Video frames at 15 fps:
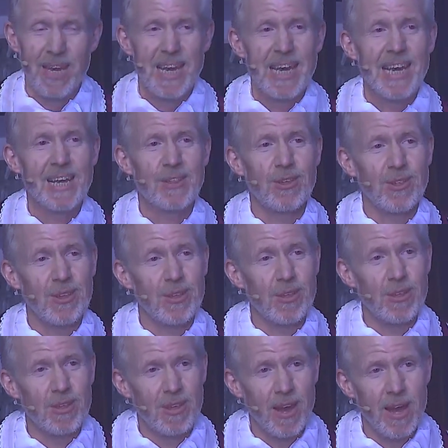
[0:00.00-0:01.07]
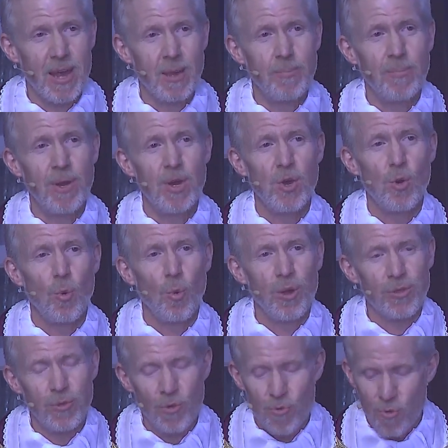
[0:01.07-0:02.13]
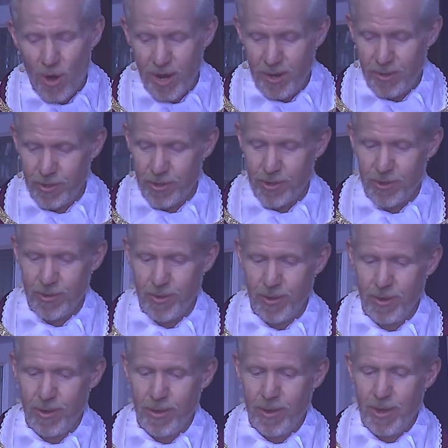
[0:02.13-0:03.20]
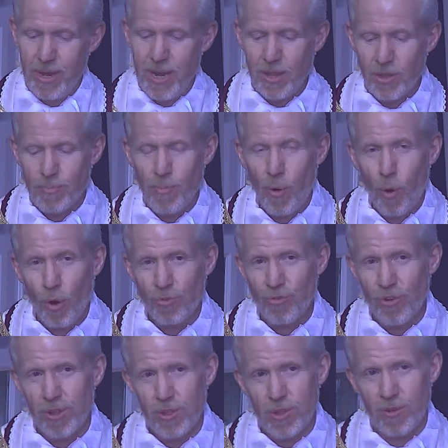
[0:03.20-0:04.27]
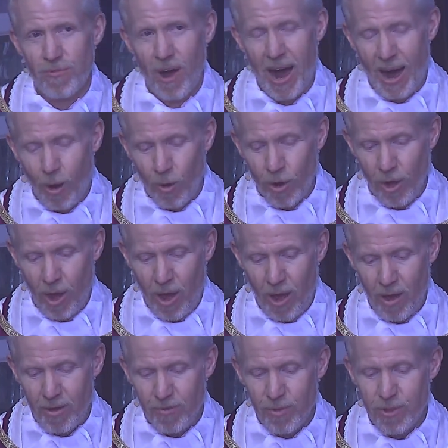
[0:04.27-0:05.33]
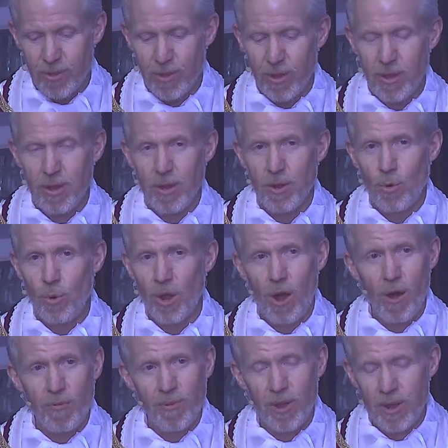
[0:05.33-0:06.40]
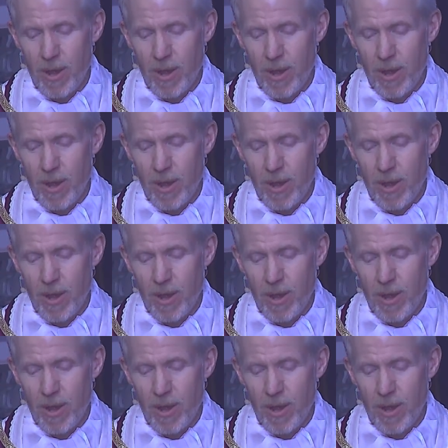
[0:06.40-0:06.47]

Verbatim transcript: it's the same with grace. In the portraits of our lives, we often